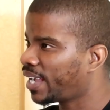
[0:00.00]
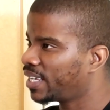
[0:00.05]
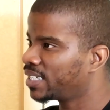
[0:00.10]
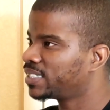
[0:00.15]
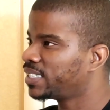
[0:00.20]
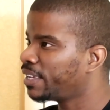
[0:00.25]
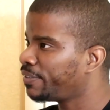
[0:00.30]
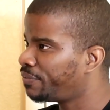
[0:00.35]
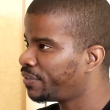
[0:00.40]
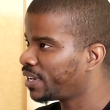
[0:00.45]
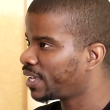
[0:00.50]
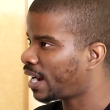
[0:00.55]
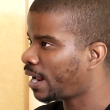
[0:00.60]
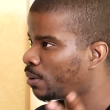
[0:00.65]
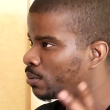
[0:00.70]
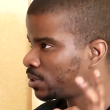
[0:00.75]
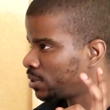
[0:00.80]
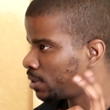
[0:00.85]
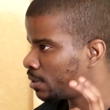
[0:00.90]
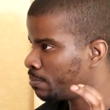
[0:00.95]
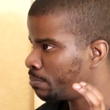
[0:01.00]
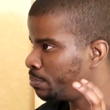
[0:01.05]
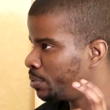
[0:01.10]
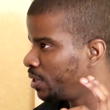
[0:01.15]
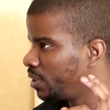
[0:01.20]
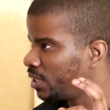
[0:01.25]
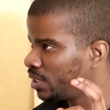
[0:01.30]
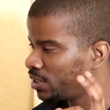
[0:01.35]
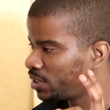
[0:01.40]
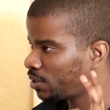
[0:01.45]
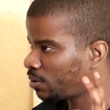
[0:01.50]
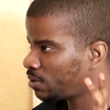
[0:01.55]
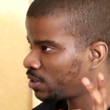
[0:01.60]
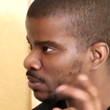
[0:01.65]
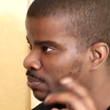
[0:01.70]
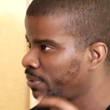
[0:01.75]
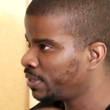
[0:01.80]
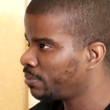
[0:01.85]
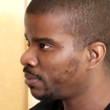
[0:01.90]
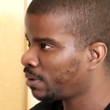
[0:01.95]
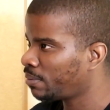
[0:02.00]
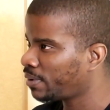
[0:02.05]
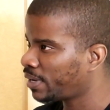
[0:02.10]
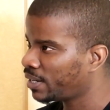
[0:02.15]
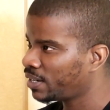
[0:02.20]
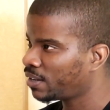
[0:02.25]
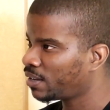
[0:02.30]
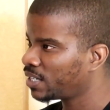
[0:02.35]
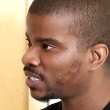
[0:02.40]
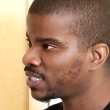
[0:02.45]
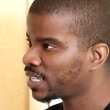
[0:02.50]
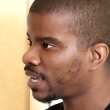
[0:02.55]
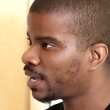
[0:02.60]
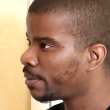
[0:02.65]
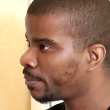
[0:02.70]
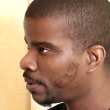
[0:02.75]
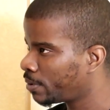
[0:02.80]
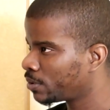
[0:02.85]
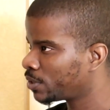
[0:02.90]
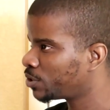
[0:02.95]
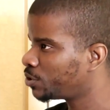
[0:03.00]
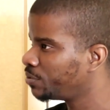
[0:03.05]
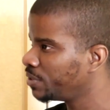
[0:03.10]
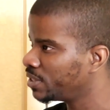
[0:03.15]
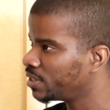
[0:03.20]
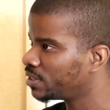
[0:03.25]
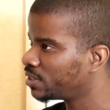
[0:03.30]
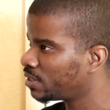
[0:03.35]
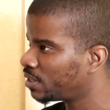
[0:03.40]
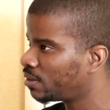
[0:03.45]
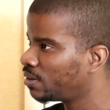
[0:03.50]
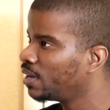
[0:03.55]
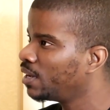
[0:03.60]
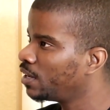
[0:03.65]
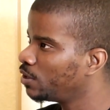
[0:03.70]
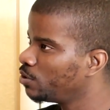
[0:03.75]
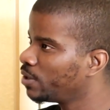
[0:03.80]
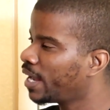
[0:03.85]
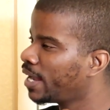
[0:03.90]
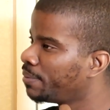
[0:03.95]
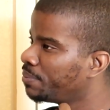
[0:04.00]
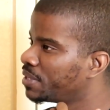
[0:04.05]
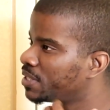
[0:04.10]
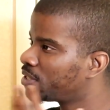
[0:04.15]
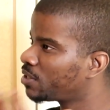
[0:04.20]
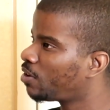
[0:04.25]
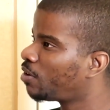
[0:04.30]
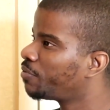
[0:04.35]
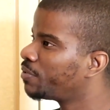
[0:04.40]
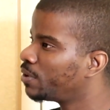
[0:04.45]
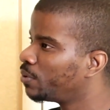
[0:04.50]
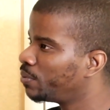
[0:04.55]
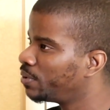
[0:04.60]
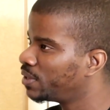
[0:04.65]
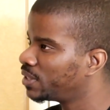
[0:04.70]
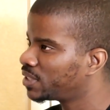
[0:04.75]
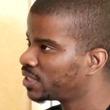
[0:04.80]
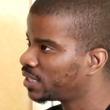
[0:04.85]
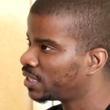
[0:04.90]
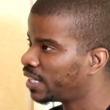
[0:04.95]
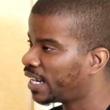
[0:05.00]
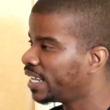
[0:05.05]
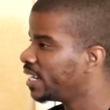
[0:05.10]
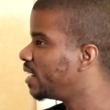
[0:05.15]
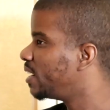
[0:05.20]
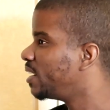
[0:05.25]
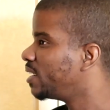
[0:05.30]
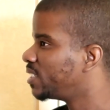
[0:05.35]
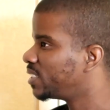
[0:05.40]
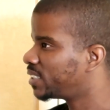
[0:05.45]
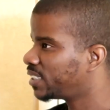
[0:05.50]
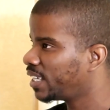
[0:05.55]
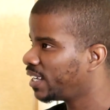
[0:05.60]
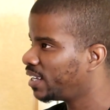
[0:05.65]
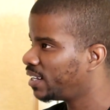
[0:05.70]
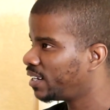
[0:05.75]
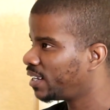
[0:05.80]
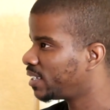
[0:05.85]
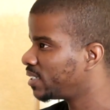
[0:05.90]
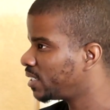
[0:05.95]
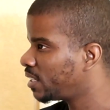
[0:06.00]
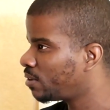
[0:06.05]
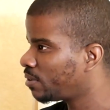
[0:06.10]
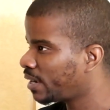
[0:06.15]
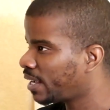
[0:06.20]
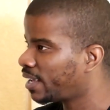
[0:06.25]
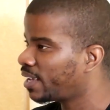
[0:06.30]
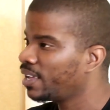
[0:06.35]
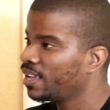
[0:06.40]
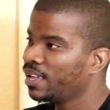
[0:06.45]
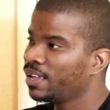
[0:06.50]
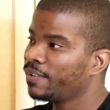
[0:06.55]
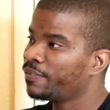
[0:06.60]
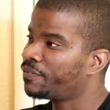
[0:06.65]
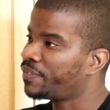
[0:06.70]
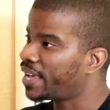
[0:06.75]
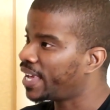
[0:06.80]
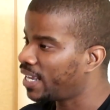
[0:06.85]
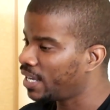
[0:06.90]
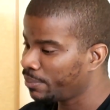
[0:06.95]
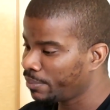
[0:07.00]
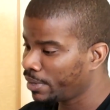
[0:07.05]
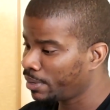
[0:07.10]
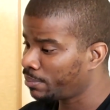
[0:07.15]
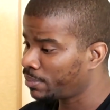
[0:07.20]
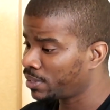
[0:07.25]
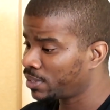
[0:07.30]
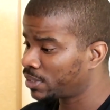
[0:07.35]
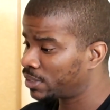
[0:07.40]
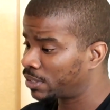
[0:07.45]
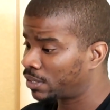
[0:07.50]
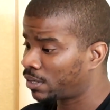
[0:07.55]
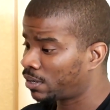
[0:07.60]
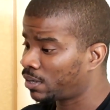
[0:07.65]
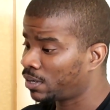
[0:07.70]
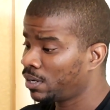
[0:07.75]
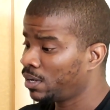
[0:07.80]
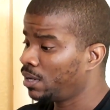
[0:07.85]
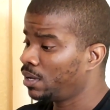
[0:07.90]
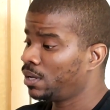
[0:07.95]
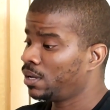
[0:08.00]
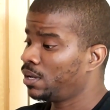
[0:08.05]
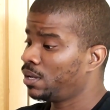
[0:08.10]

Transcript: I guess they figured I was a bully, so to speak. But I'm like, no, that's how I'm on the streets, you know. You can't be soft in a wheelchair. They didn't understand that because they don't got family members or